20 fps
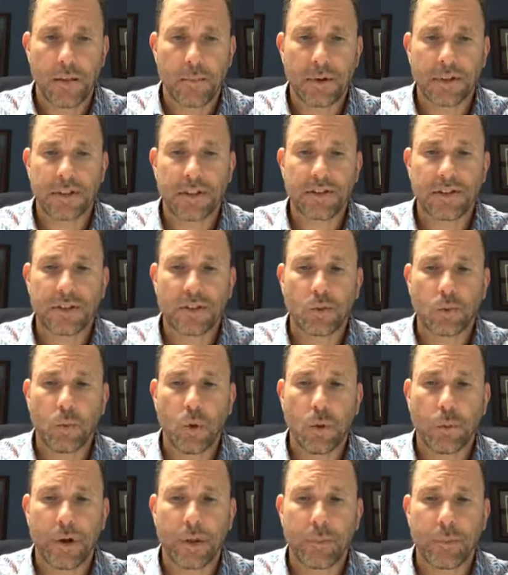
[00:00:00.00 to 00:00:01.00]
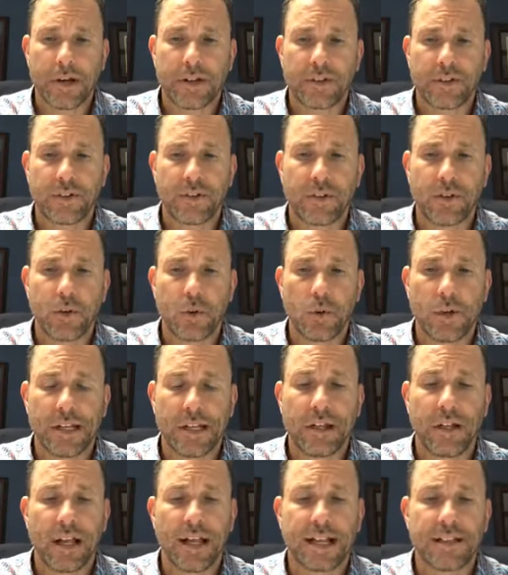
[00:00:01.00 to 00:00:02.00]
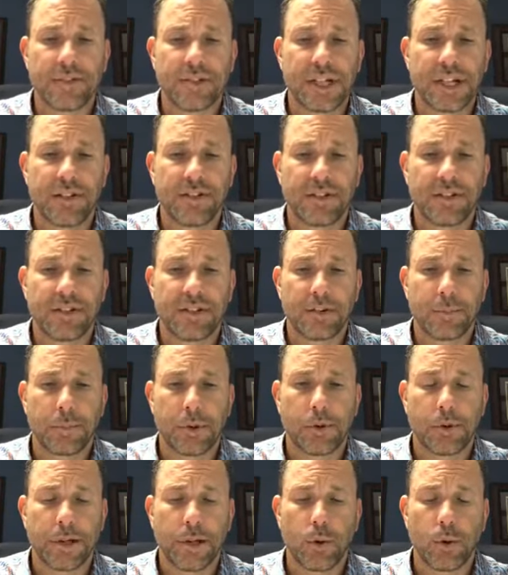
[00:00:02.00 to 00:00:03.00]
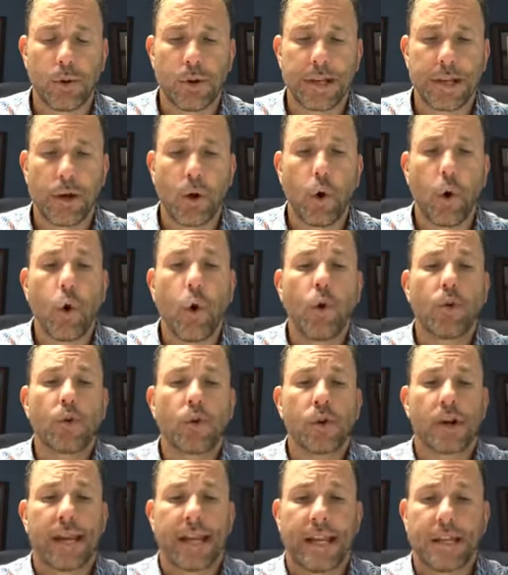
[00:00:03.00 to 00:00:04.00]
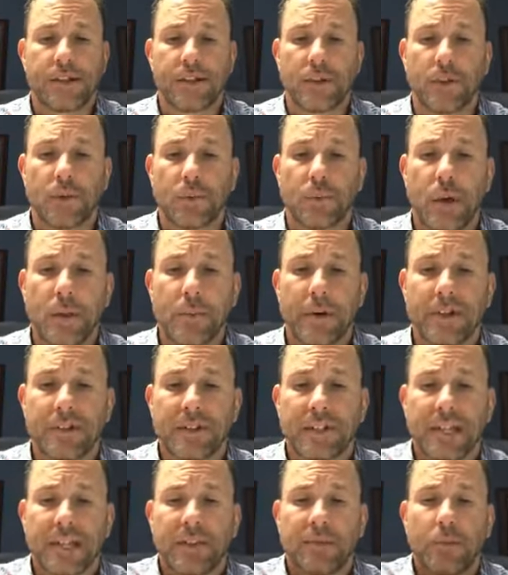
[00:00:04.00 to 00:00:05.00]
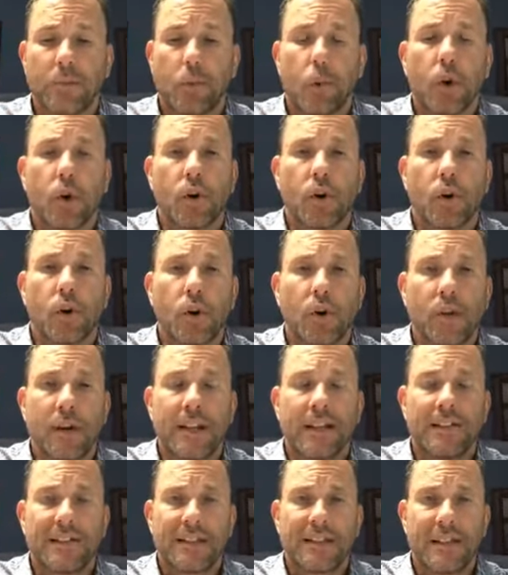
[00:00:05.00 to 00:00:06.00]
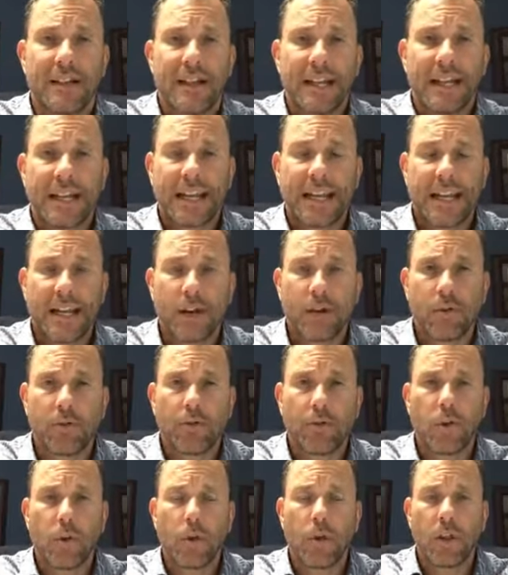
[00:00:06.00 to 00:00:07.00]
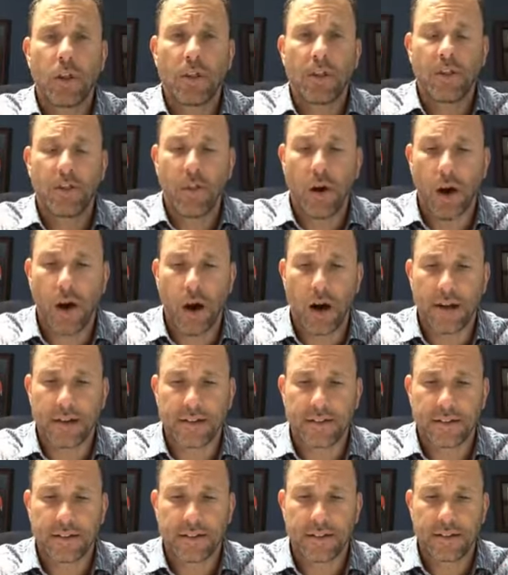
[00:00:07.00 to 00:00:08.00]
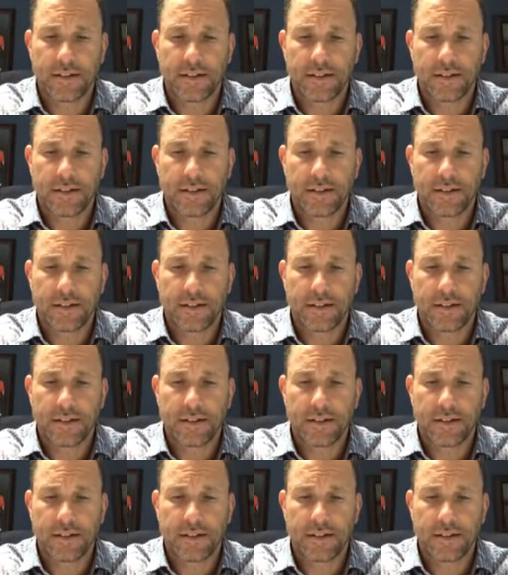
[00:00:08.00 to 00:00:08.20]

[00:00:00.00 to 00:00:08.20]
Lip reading: But this is what we must do in light of Jesus' superiority over angels. We must give more earnest, careful thought